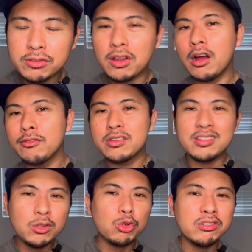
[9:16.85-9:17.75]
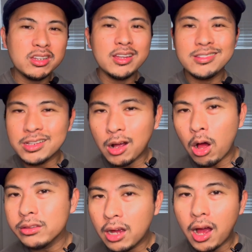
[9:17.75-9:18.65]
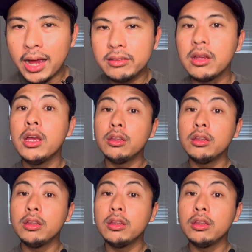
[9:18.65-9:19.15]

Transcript: of citruses and aldehydes